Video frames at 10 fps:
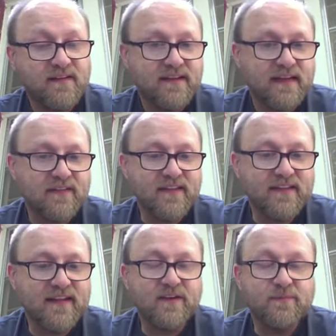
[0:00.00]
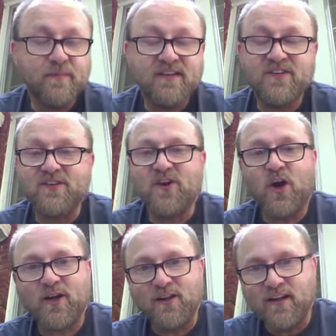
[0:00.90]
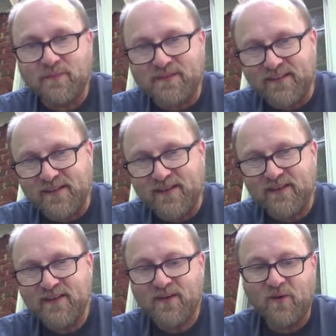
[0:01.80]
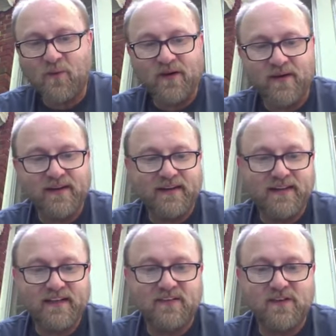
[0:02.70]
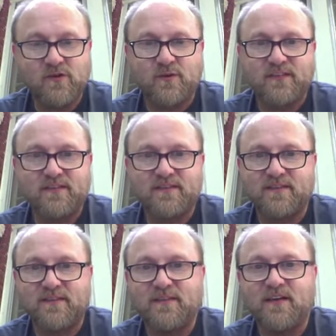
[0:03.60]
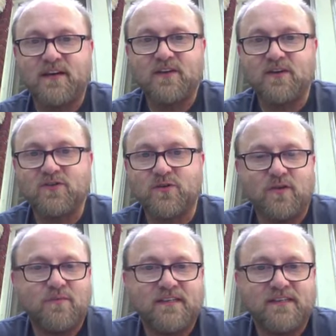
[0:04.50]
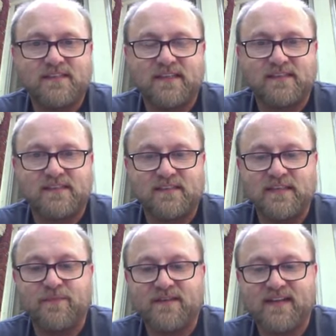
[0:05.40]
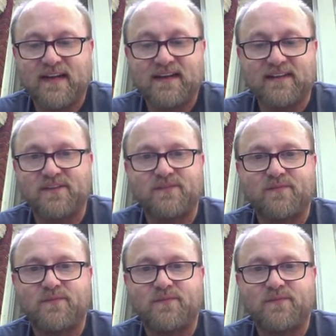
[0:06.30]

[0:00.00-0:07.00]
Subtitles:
And then they mention narcolepsy, where an individual just uncontrollably just has a sleep attack and just